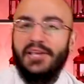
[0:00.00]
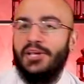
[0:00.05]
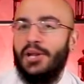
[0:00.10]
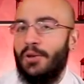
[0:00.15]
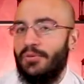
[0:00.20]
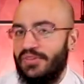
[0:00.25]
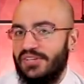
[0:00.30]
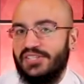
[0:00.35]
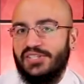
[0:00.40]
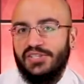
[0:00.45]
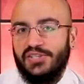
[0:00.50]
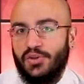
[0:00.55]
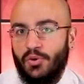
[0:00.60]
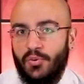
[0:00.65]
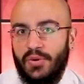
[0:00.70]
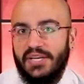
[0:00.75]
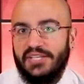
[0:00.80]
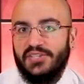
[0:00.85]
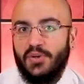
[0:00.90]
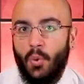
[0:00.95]
you know this is the
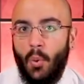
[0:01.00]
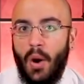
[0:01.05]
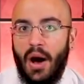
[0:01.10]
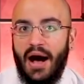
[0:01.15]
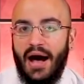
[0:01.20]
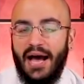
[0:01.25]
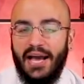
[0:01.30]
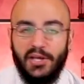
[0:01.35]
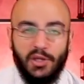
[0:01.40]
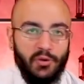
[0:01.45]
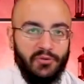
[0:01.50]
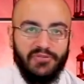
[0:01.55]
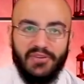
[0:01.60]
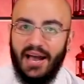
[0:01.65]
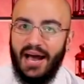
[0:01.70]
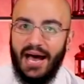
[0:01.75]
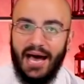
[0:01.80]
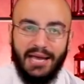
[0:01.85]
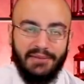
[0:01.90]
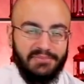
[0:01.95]
reason why you've
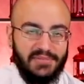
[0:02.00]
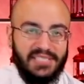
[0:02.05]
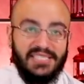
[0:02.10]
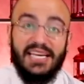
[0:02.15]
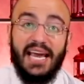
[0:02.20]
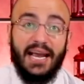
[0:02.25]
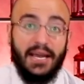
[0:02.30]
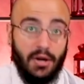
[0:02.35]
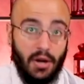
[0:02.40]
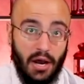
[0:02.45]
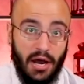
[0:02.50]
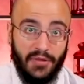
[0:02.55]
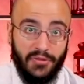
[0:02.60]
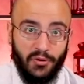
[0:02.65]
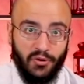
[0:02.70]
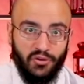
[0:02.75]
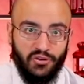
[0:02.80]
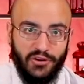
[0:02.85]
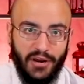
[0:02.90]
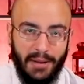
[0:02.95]
got second
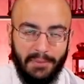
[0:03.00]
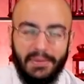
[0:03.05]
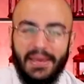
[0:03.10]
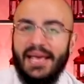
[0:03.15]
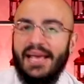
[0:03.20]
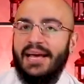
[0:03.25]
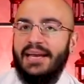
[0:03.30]
authorship.